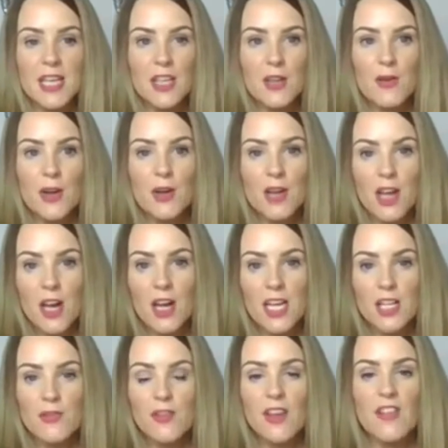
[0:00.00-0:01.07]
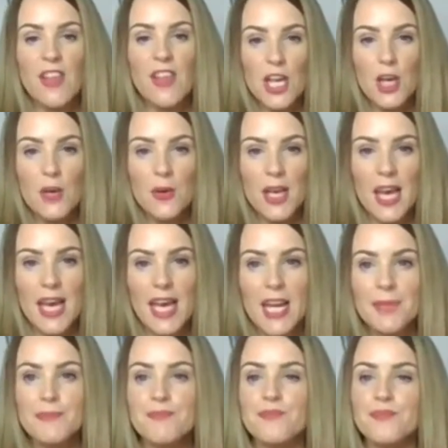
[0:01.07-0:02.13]
their own life. Are they okay?
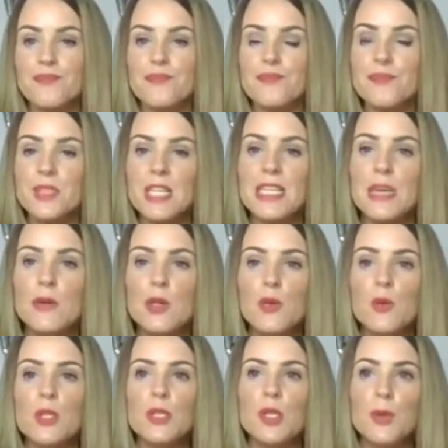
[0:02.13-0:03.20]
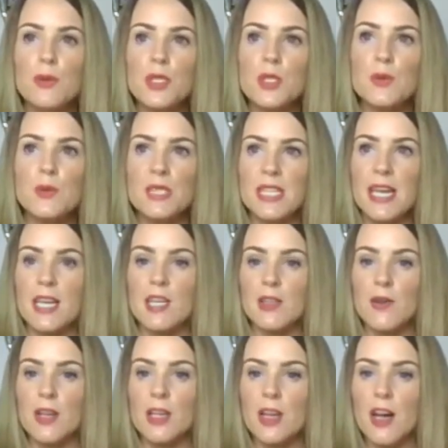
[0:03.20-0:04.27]
Now, I always know when someone's taken their
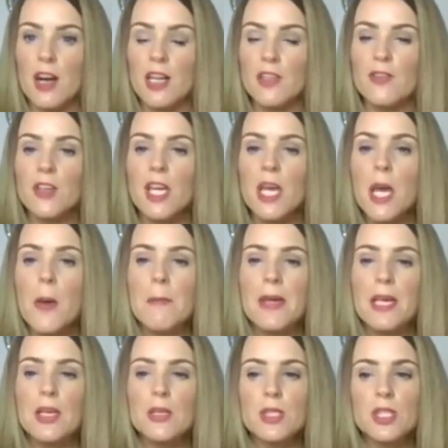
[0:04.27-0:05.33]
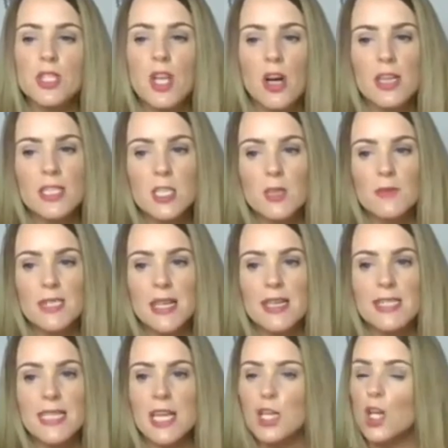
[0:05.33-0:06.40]
own life, because 9 times out
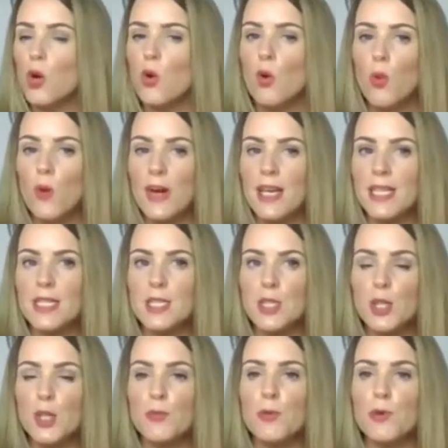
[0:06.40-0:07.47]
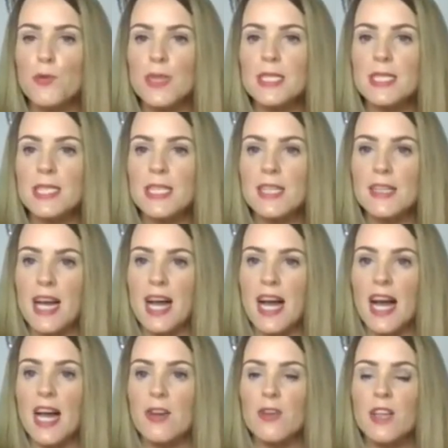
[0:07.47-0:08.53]
of 10, not always, a couple recently that
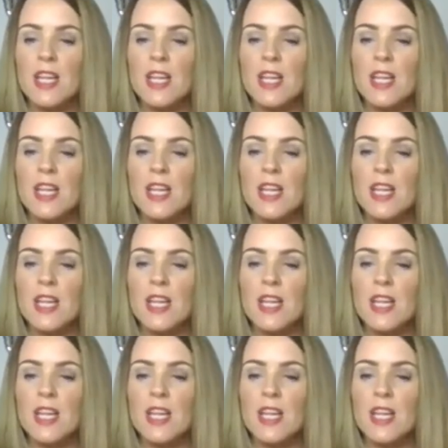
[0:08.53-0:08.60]
have